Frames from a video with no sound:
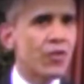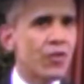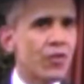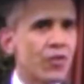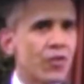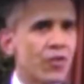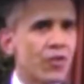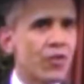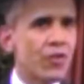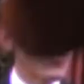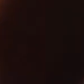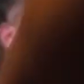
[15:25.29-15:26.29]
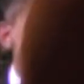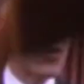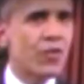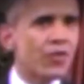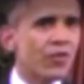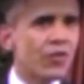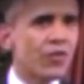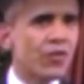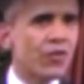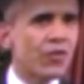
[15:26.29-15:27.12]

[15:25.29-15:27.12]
(silence)